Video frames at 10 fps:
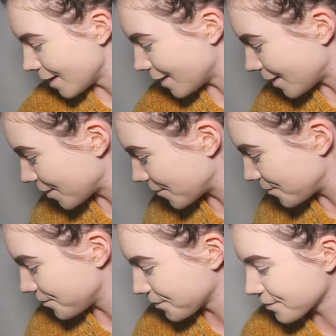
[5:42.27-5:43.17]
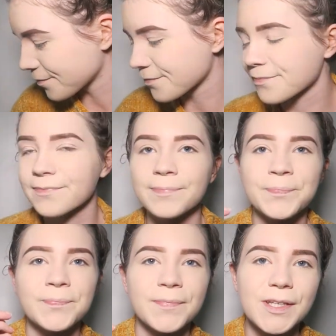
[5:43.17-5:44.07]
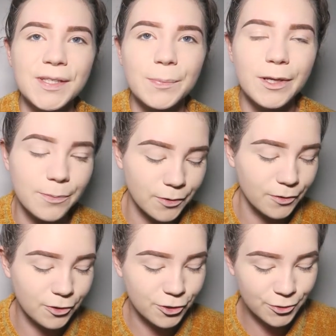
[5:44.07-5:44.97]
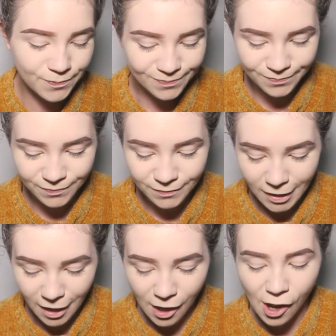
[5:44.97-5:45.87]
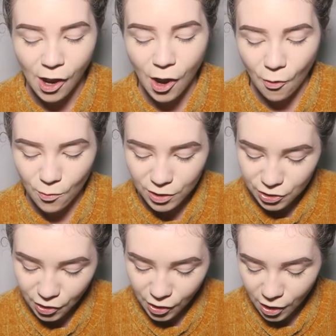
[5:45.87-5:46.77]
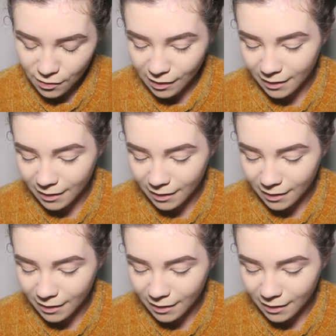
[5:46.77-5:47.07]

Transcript: This is a big brush. We're just going to go